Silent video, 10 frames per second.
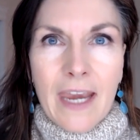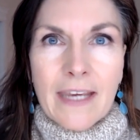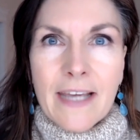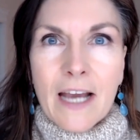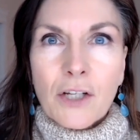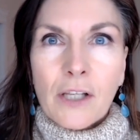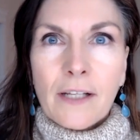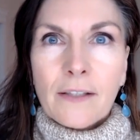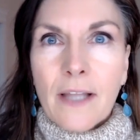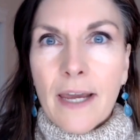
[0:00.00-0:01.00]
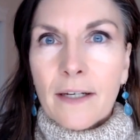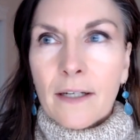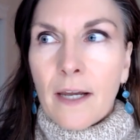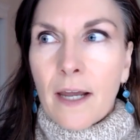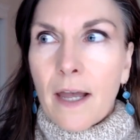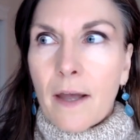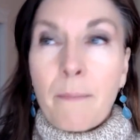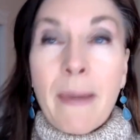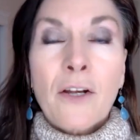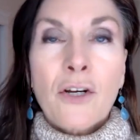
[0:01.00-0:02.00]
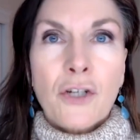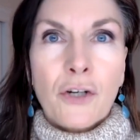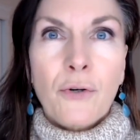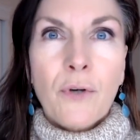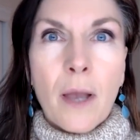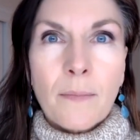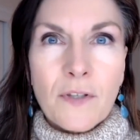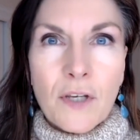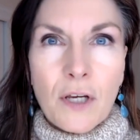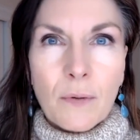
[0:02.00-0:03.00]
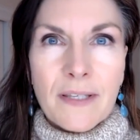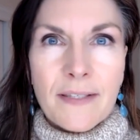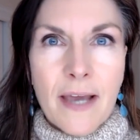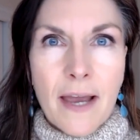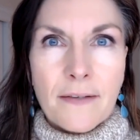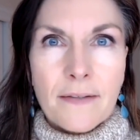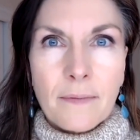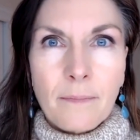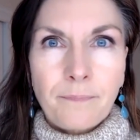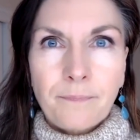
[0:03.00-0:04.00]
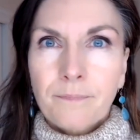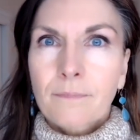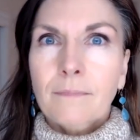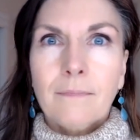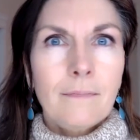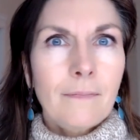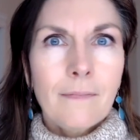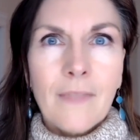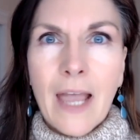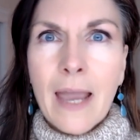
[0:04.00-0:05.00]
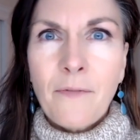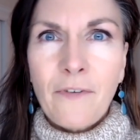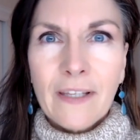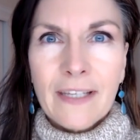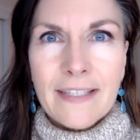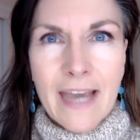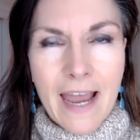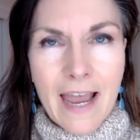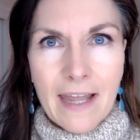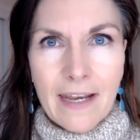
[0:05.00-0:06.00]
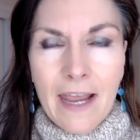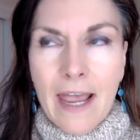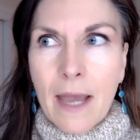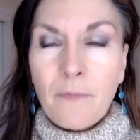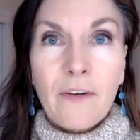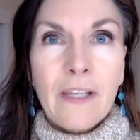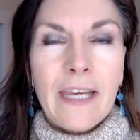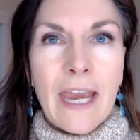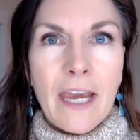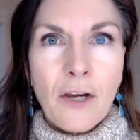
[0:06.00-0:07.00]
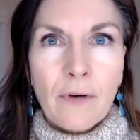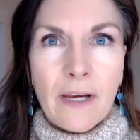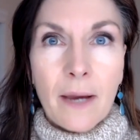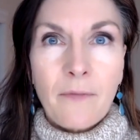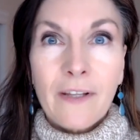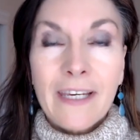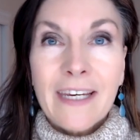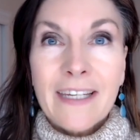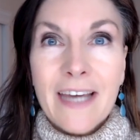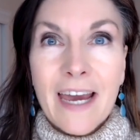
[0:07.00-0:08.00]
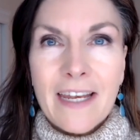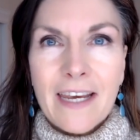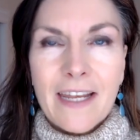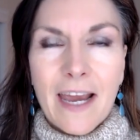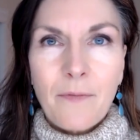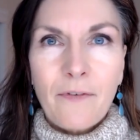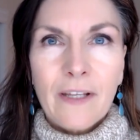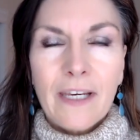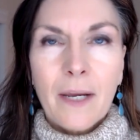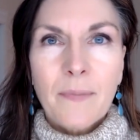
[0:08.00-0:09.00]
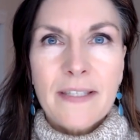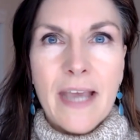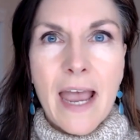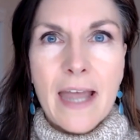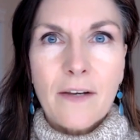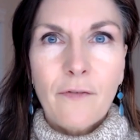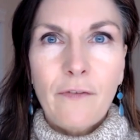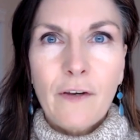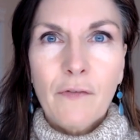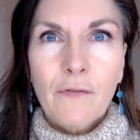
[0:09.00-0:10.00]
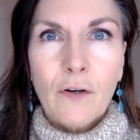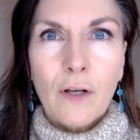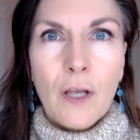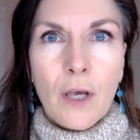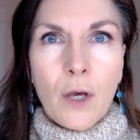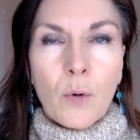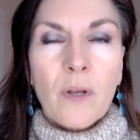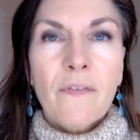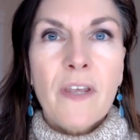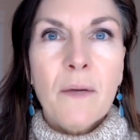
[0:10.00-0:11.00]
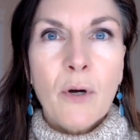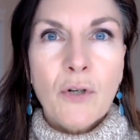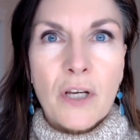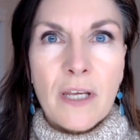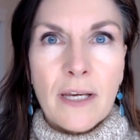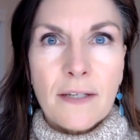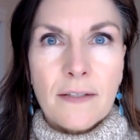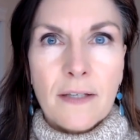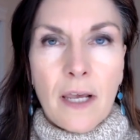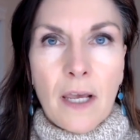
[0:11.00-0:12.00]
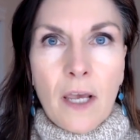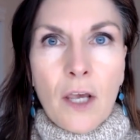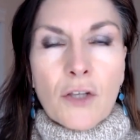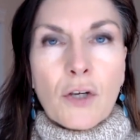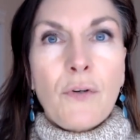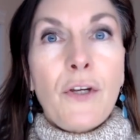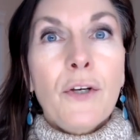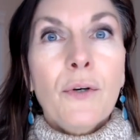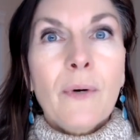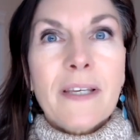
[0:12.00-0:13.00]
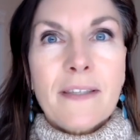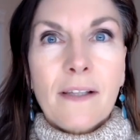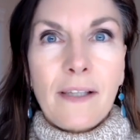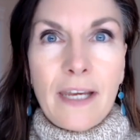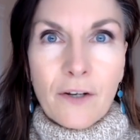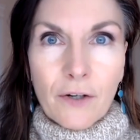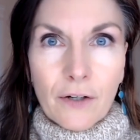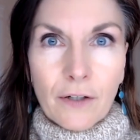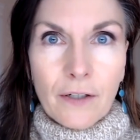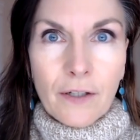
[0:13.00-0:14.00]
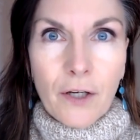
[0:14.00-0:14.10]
is actually like a manager who comes to you and says, I'm feeling sad, I'm feeling angry, I'm feeling excited, I'm feeling upset, fearful, whatever the emotion is. So you as the leader